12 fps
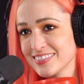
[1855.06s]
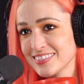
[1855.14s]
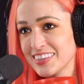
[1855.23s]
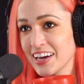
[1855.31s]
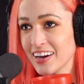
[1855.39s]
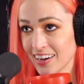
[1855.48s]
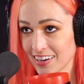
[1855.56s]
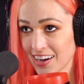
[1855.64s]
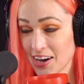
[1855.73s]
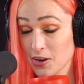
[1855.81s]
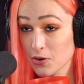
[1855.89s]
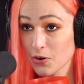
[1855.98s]
Yeah,
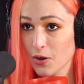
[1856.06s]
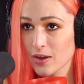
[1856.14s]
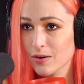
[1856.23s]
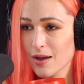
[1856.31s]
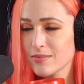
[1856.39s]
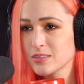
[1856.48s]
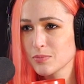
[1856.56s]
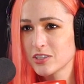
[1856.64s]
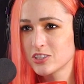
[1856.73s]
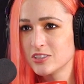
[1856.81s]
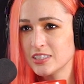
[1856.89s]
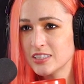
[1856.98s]
I don't know. I don't have as
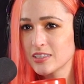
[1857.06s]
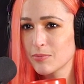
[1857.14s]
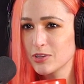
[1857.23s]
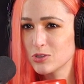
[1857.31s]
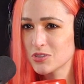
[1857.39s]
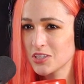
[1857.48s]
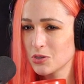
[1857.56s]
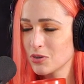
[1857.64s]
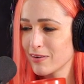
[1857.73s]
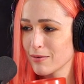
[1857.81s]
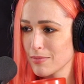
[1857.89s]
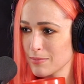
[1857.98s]
much detail. I mean, you said you
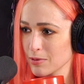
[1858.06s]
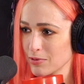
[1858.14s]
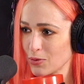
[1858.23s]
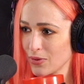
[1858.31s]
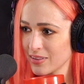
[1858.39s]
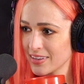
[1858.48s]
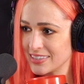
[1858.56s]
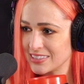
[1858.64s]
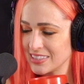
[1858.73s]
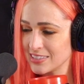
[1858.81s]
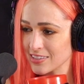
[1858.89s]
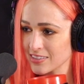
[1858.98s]
didn't remember, but you had a lot of
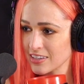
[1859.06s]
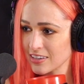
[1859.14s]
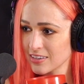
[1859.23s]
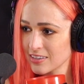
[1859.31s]
detail there.